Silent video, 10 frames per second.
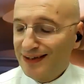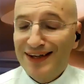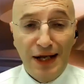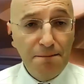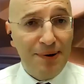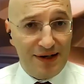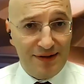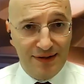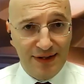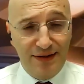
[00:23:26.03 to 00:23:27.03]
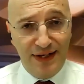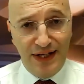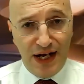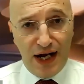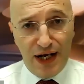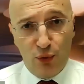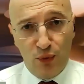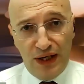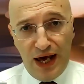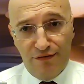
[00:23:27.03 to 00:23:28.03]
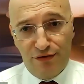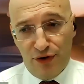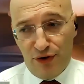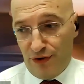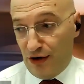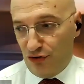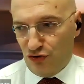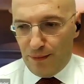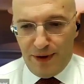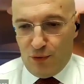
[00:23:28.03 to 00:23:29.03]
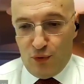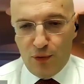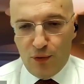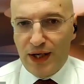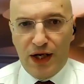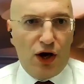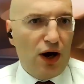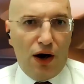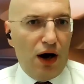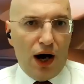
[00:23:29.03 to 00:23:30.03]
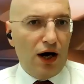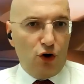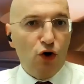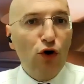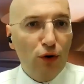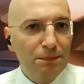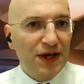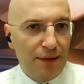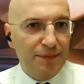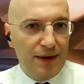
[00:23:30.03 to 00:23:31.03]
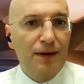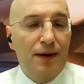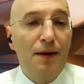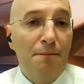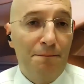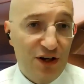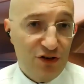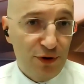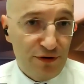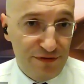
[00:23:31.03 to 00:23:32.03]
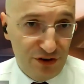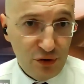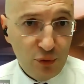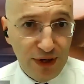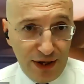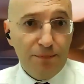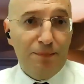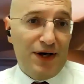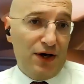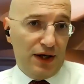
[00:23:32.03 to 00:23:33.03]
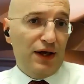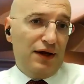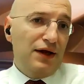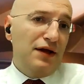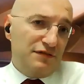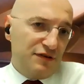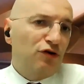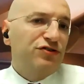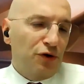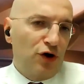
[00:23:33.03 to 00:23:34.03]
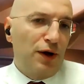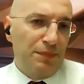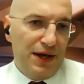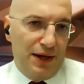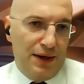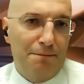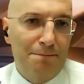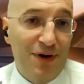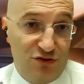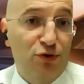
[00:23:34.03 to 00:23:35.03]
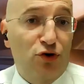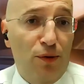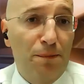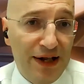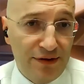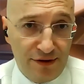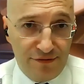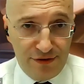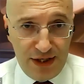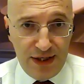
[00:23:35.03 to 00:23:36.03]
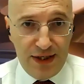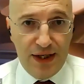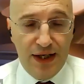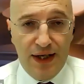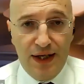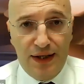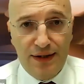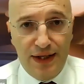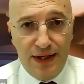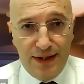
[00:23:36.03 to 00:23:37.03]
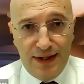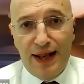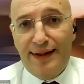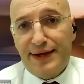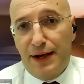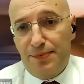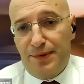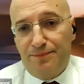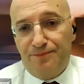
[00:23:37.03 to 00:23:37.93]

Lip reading: impact that AI will have on our job. We are all becoming much more efficient with it, but it's also going to be much more competitive, the landscape.